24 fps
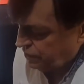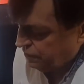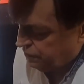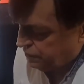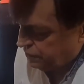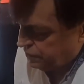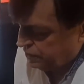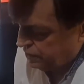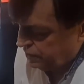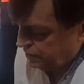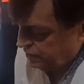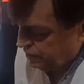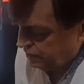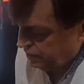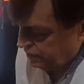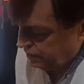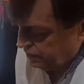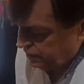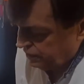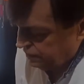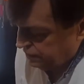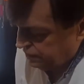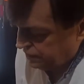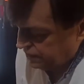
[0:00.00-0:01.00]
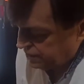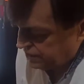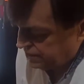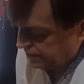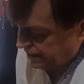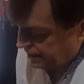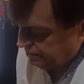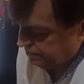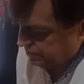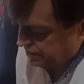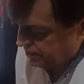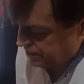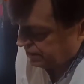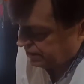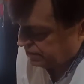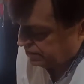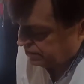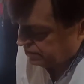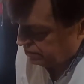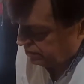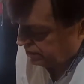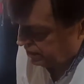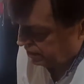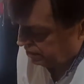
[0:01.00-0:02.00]
For the first time in
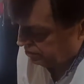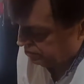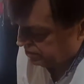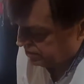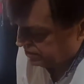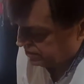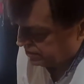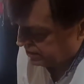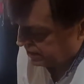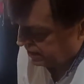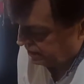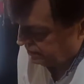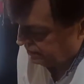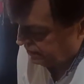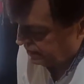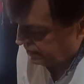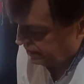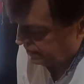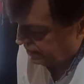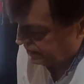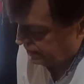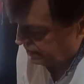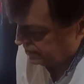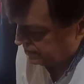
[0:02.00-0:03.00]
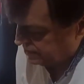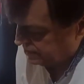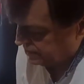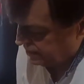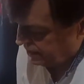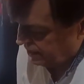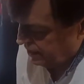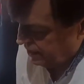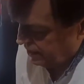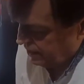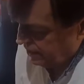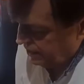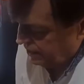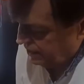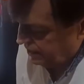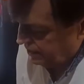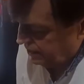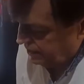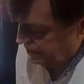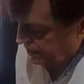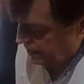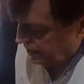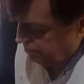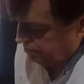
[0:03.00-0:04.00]
history, our discovery has
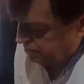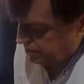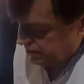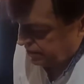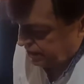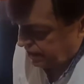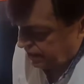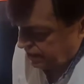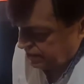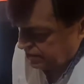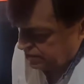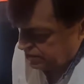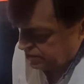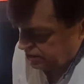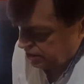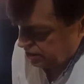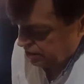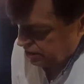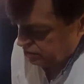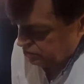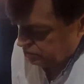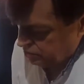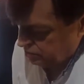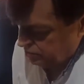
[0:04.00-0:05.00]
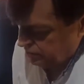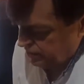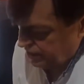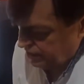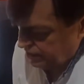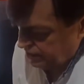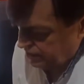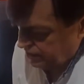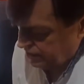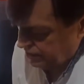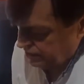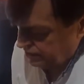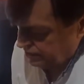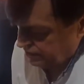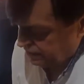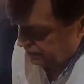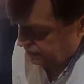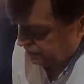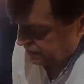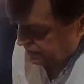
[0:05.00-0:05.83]
enabled us to maintain the